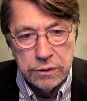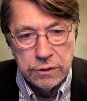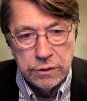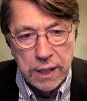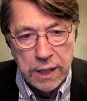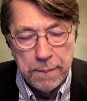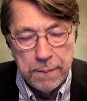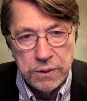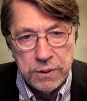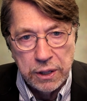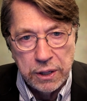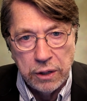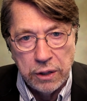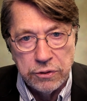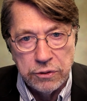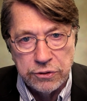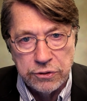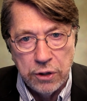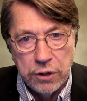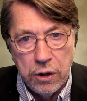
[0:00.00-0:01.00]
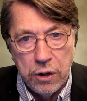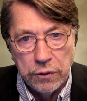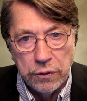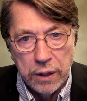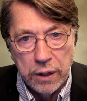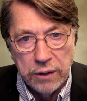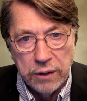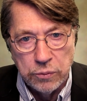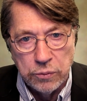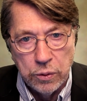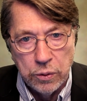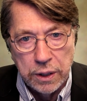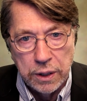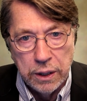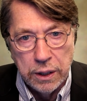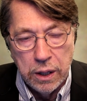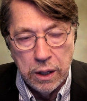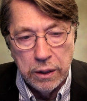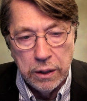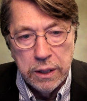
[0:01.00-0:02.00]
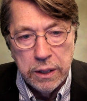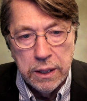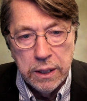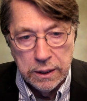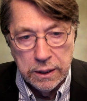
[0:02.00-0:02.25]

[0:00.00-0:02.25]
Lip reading: particular song that I was working on